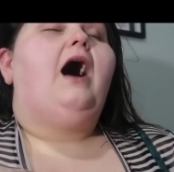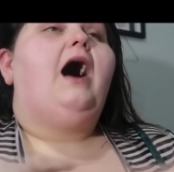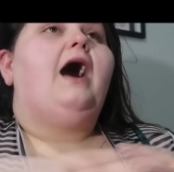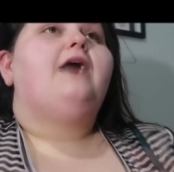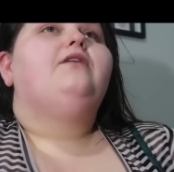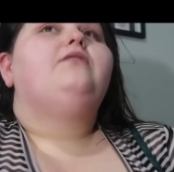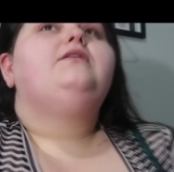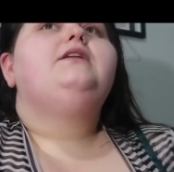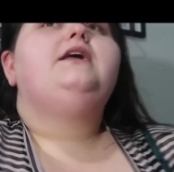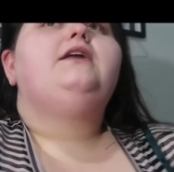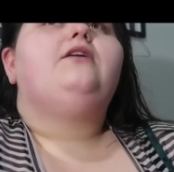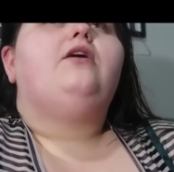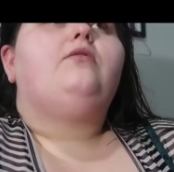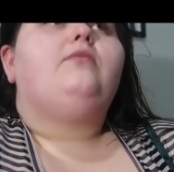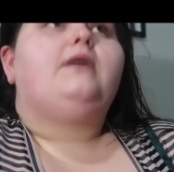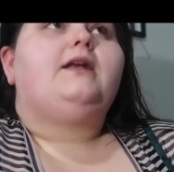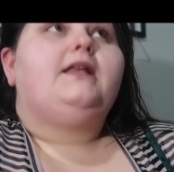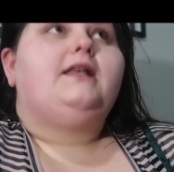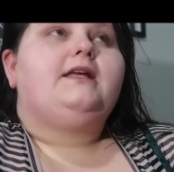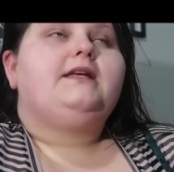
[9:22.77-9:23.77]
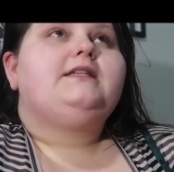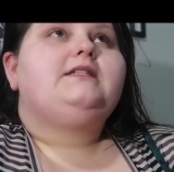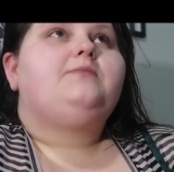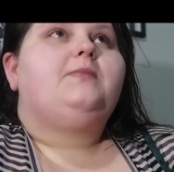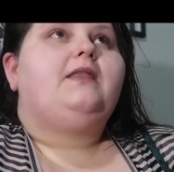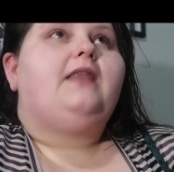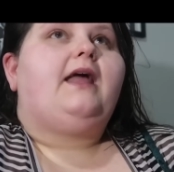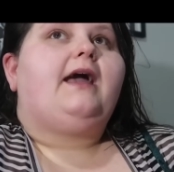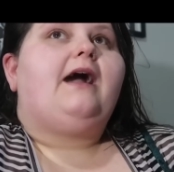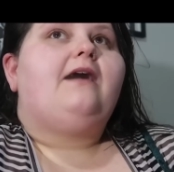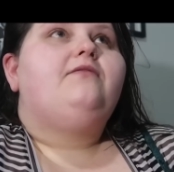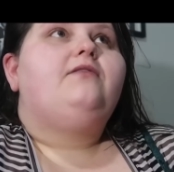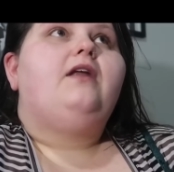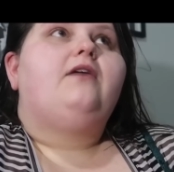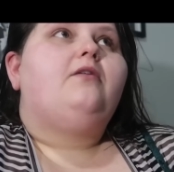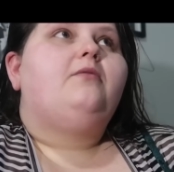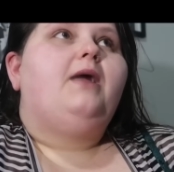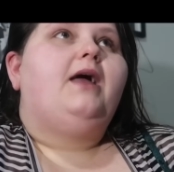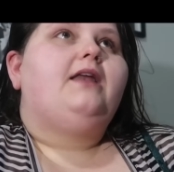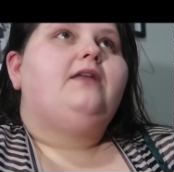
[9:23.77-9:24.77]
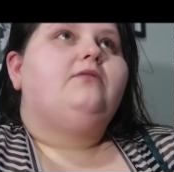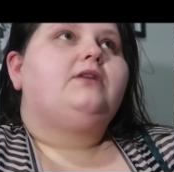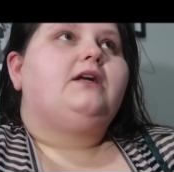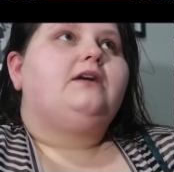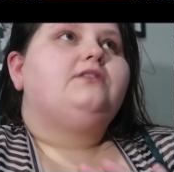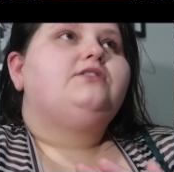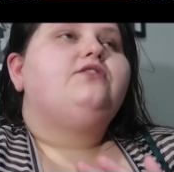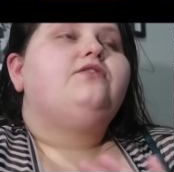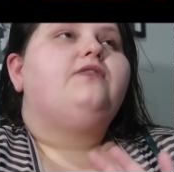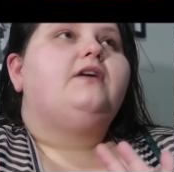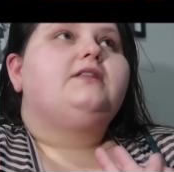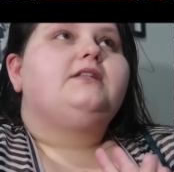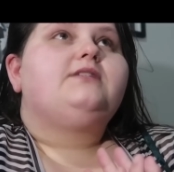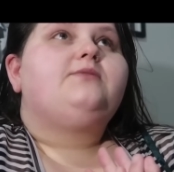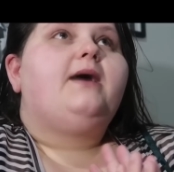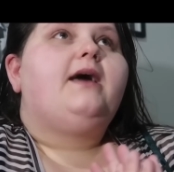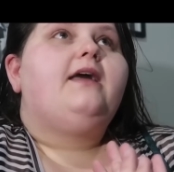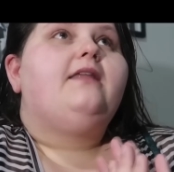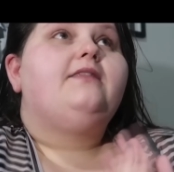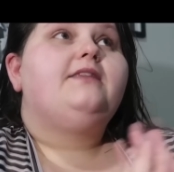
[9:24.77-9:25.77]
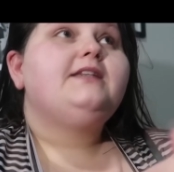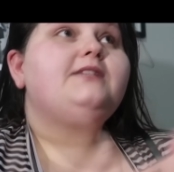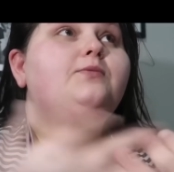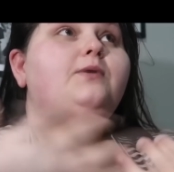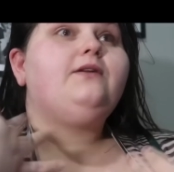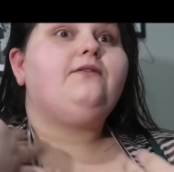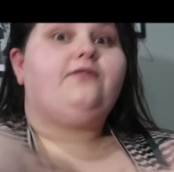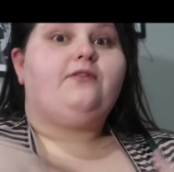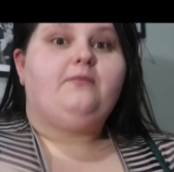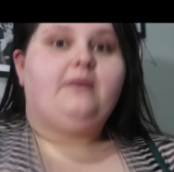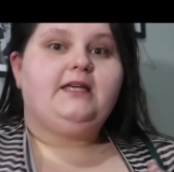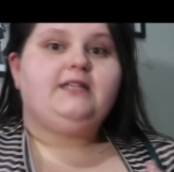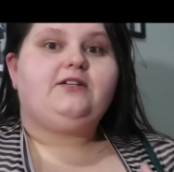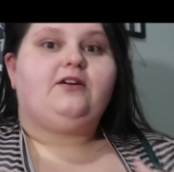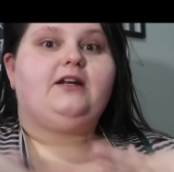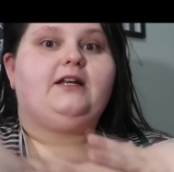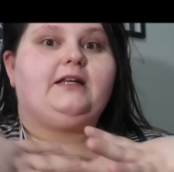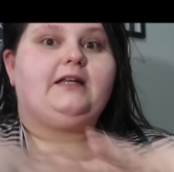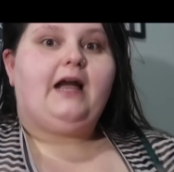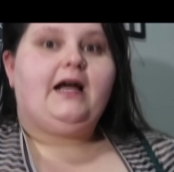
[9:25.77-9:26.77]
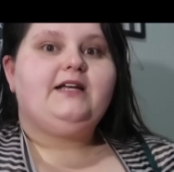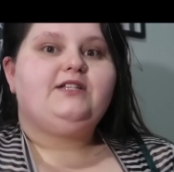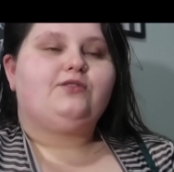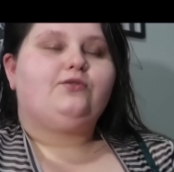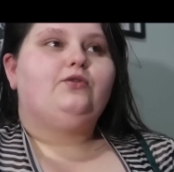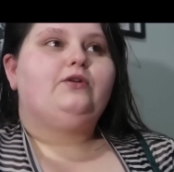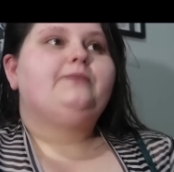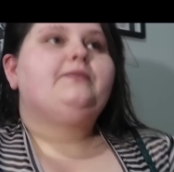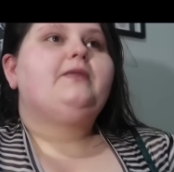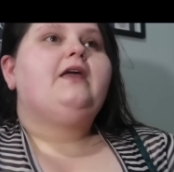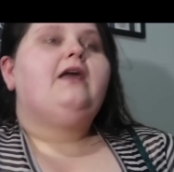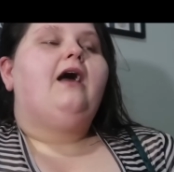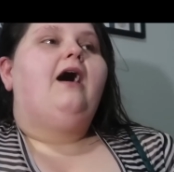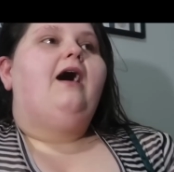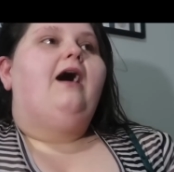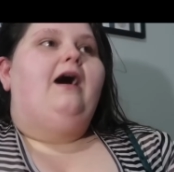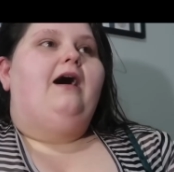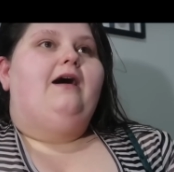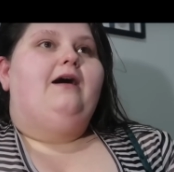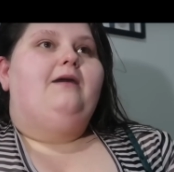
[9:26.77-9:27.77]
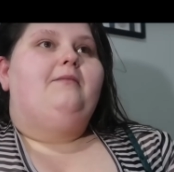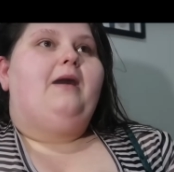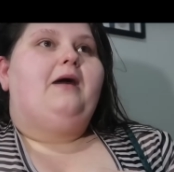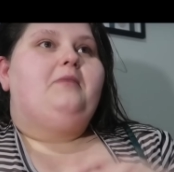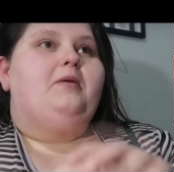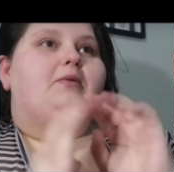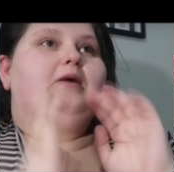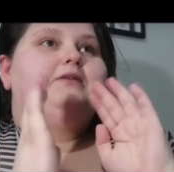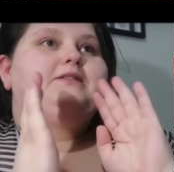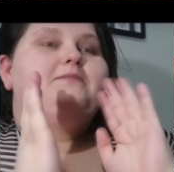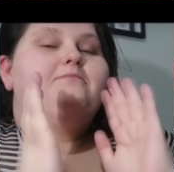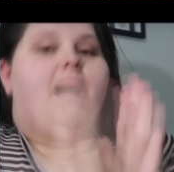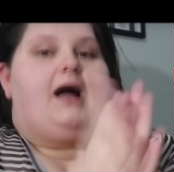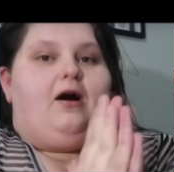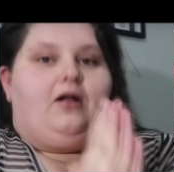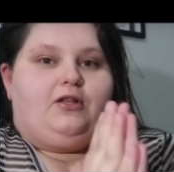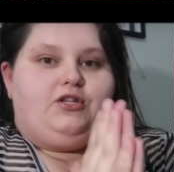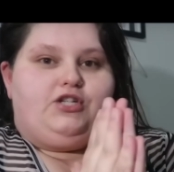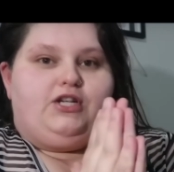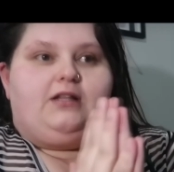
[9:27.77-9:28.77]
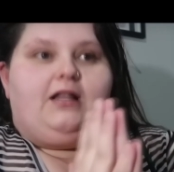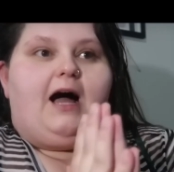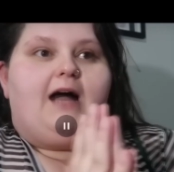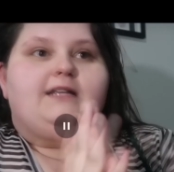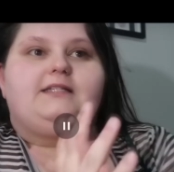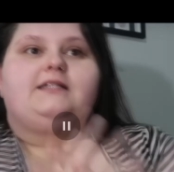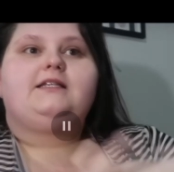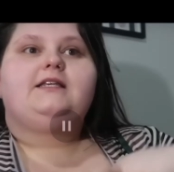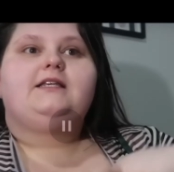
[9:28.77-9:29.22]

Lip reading: I don't really know what it is, but like, I've never met anyone else who felt this way. This one for me started in high school. I remember I was in biology class.